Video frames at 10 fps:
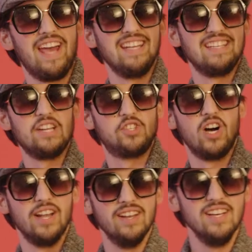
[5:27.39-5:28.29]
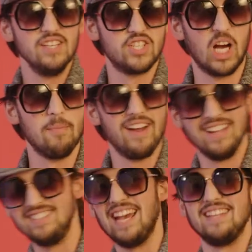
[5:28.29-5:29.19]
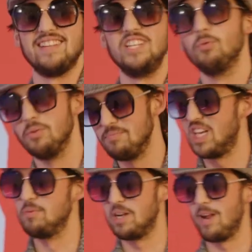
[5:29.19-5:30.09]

that I can get John to come out and dance, and he will come